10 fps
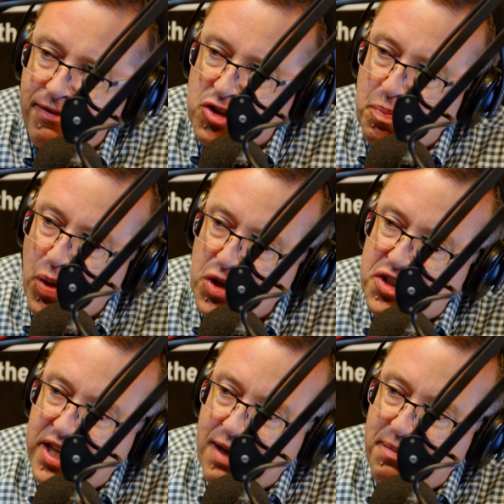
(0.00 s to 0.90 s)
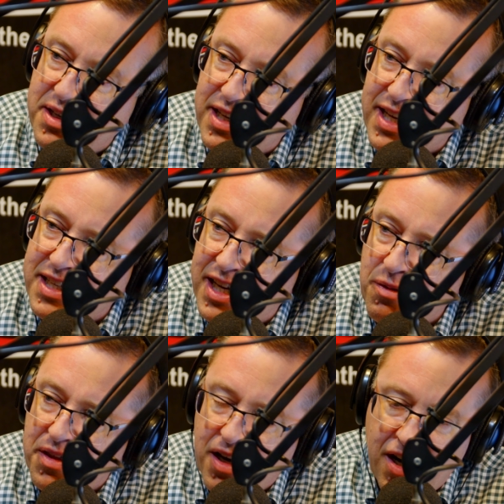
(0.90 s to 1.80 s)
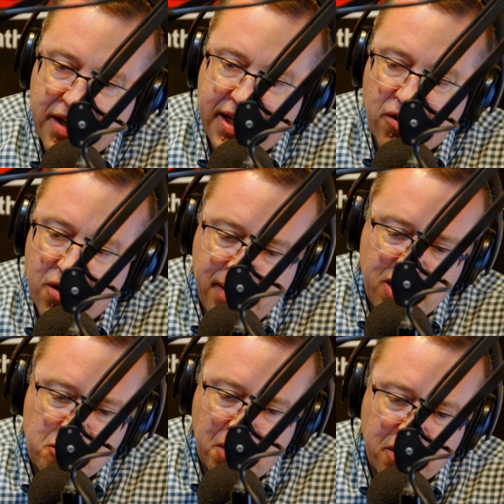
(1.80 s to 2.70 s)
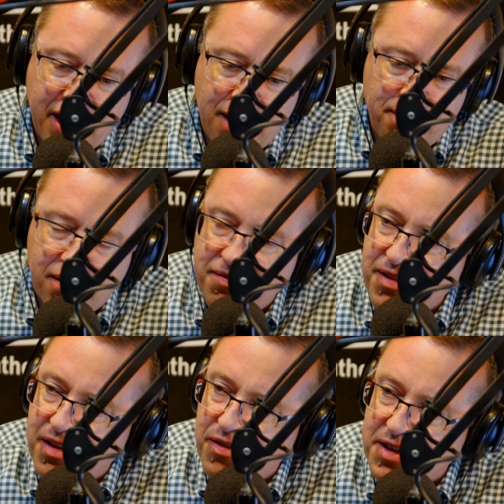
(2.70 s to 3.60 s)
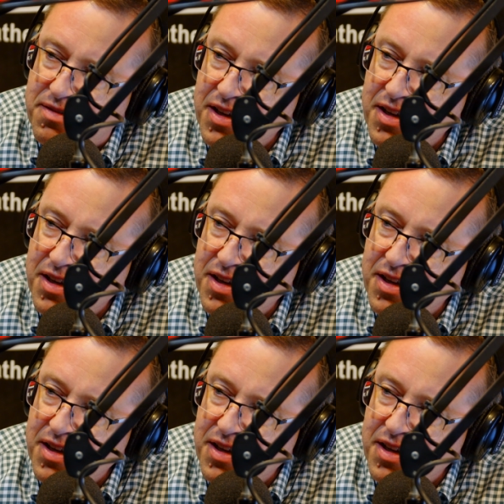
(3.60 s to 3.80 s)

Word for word: have a sports team and you get done with a hockey or a baseball game, you, you know, the